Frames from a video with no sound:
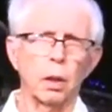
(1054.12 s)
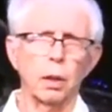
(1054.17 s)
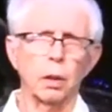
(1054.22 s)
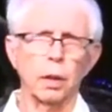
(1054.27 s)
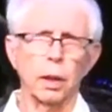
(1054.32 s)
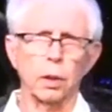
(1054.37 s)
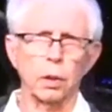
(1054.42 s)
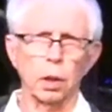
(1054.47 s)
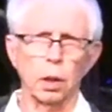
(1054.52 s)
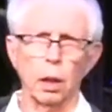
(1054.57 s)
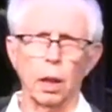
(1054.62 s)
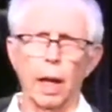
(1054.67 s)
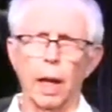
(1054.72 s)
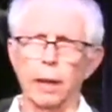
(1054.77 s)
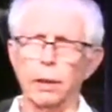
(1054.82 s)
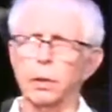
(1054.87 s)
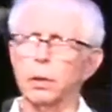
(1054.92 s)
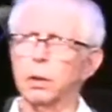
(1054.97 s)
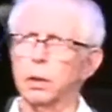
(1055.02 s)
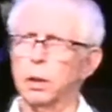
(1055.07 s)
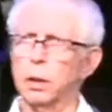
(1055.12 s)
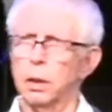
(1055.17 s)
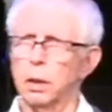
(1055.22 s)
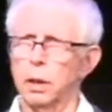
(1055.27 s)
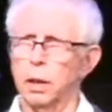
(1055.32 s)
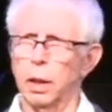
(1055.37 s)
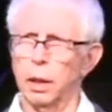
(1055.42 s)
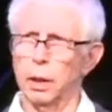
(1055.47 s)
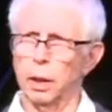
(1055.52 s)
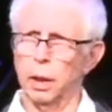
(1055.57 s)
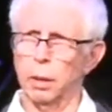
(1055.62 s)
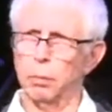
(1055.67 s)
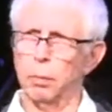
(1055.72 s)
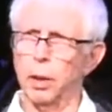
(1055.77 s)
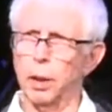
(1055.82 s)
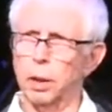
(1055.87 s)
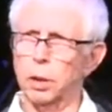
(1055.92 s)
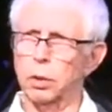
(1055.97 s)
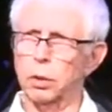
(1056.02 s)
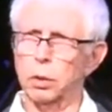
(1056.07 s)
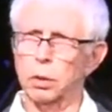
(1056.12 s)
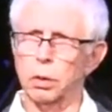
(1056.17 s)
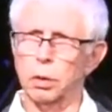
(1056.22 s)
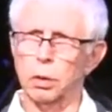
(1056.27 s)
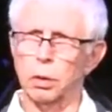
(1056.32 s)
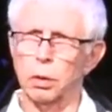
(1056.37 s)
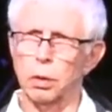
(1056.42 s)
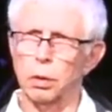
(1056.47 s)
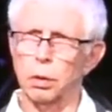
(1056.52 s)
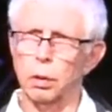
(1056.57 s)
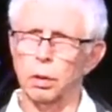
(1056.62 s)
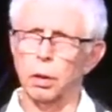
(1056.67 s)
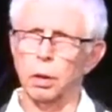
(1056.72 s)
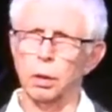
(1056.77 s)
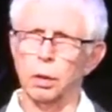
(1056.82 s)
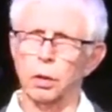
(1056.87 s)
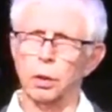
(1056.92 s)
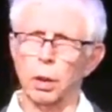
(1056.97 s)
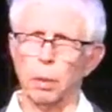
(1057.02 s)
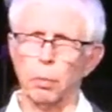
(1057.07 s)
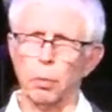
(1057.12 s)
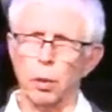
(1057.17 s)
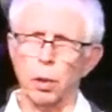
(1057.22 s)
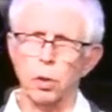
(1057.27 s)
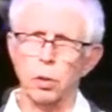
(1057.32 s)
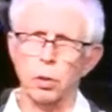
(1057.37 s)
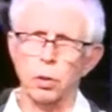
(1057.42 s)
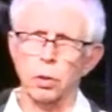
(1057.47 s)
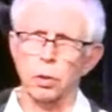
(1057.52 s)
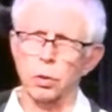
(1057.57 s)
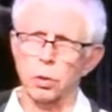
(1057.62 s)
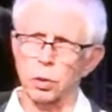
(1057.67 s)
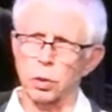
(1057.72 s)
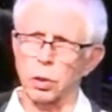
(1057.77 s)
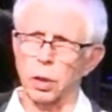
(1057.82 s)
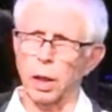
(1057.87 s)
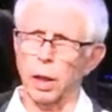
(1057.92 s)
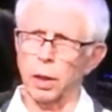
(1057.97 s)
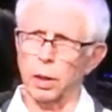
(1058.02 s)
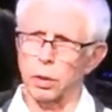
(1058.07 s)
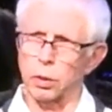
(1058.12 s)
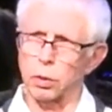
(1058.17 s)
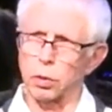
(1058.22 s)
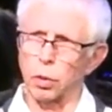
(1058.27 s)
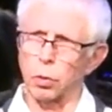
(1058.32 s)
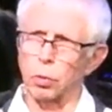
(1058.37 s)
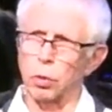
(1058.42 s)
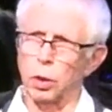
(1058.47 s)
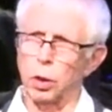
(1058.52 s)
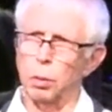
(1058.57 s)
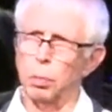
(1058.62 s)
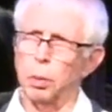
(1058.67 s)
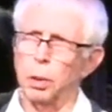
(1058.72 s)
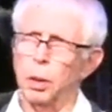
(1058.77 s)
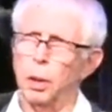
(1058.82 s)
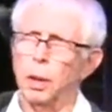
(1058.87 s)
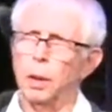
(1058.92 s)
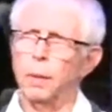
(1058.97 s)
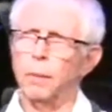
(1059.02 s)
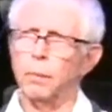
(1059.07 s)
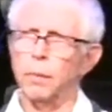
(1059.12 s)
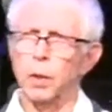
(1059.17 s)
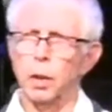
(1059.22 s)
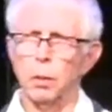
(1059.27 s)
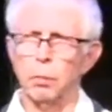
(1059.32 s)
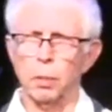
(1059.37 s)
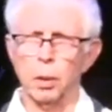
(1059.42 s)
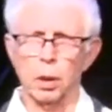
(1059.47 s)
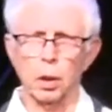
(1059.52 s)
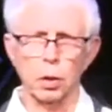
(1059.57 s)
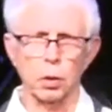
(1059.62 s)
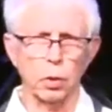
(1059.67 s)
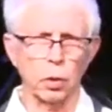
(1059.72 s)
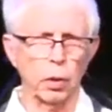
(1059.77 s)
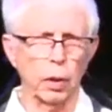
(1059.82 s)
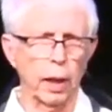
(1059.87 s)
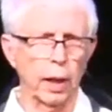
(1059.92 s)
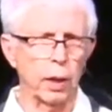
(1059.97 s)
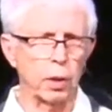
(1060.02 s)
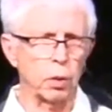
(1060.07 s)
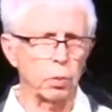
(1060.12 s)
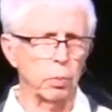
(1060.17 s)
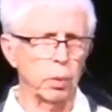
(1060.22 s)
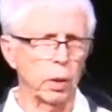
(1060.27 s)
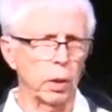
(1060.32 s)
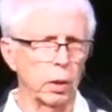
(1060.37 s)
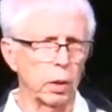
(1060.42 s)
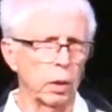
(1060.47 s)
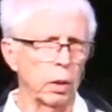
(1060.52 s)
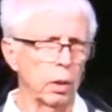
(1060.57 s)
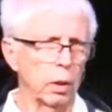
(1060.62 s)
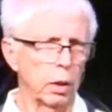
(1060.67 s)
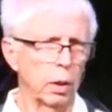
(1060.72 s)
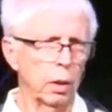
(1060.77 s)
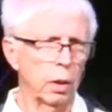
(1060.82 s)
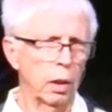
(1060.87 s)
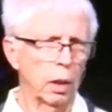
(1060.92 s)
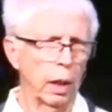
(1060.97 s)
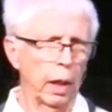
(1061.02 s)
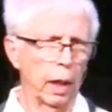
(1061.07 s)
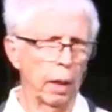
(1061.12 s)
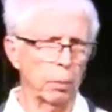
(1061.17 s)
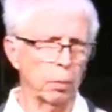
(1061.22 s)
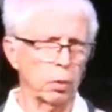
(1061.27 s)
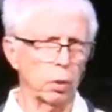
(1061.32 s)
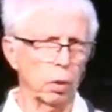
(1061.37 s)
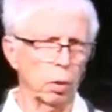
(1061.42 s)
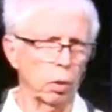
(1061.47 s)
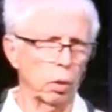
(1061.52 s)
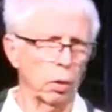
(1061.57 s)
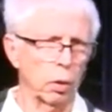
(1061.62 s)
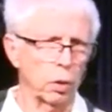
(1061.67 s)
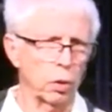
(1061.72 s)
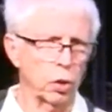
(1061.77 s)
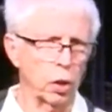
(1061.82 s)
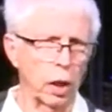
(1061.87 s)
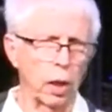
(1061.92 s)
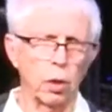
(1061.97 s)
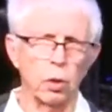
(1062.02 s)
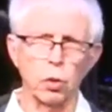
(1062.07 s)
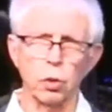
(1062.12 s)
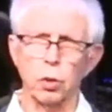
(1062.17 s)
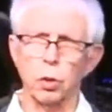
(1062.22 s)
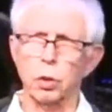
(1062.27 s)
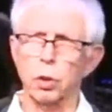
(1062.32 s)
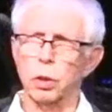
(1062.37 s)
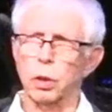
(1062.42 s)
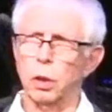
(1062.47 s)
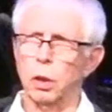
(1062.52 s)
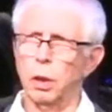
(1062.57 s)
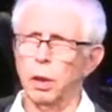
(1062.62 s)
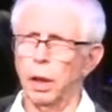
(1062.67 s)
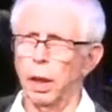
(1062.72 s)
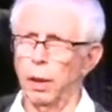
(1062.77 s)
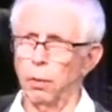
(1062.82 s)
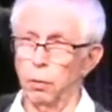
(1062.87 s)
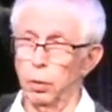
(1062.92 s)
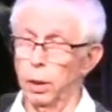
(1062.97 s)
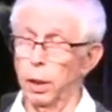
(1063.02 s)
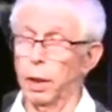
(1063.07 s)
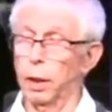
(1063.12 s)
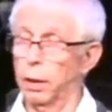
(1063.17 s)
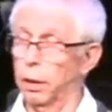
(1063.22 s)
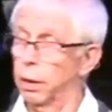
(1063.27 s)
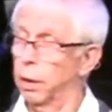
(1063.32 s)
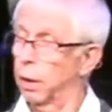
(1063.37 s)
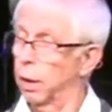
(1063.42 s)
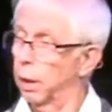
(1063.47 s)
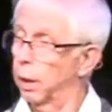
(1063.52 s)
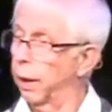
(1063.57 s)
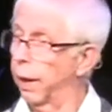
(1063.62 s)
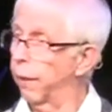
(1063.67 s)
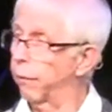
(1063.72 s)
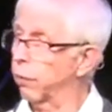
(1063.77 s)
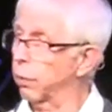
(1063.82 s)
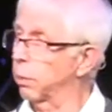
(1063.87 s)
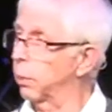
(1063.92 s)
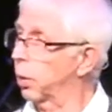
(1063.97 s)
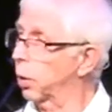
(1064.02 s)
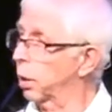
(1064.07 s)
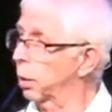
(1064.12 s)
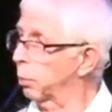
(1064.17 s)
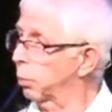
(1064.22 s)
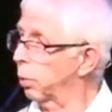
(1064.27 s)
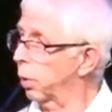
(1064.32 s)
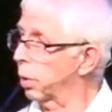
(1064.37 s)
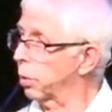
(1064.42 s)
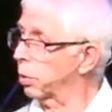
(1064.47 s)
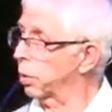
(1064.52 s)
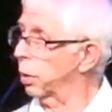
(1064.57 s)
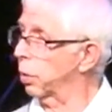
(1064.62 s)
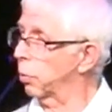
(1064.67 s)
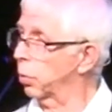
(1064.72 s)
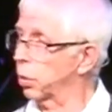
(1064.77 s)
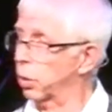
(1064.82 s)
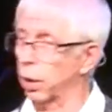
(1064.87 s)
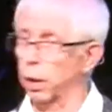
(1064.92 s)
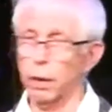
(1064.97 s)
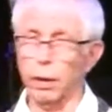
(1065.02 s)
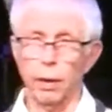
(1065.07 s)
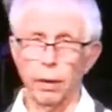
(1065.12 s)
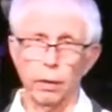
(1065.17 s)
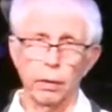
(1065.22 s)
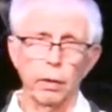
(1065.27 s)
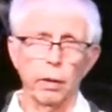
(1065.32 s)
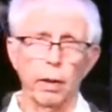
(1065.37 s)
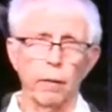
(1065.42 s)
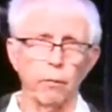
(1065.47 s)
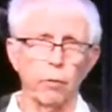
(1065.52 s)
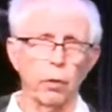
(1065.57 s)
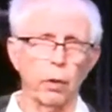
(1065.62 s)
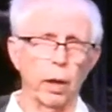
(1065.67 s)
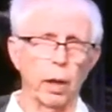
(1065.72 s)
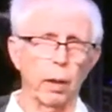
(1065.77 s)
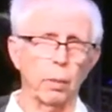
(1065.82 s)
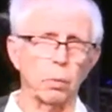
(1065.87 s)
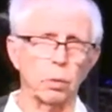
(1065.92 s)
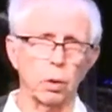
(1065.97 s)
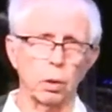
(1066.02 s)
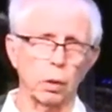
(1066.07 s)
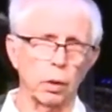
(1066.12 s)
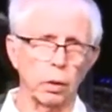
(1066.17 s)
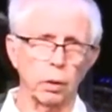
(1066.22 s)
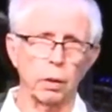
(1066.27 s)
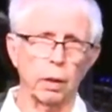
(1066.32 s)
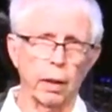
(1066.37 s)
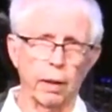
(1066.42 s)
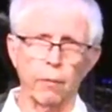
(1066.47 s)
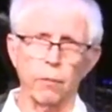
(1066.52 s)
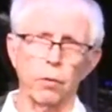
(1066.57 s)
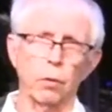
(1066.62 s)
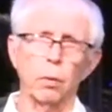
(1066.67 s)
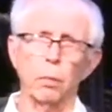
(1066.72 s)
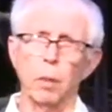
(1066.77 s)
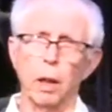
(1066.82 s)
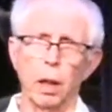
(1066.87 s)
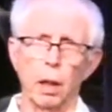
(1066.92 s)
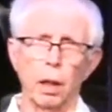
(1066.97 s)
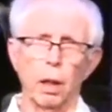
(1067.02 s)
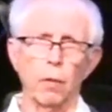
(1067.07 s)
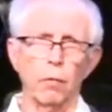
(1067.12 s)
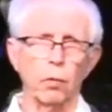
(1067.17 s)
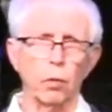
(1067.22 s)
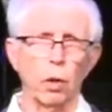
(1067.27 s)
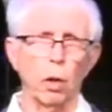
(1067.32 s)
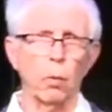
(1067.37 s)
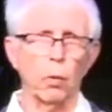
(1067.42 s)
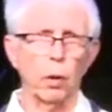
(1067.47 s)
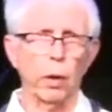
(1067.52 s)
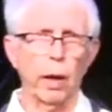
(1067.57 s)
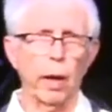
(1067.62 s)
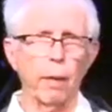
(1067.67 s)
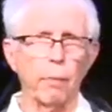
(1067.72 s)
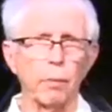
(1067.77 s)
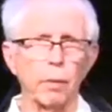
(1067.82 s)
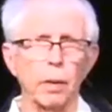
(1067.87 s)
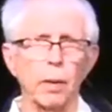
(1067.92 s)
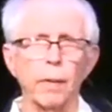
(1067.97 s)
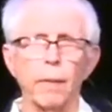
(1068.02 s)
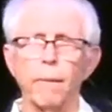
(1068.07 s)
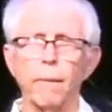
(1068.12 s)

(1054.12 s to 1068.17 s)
That's a lot. And that makes the separation in the society so deep, because there has been absolutely changes, and we had an African American president, which I had never, absolutely, ever in my life thought would happen.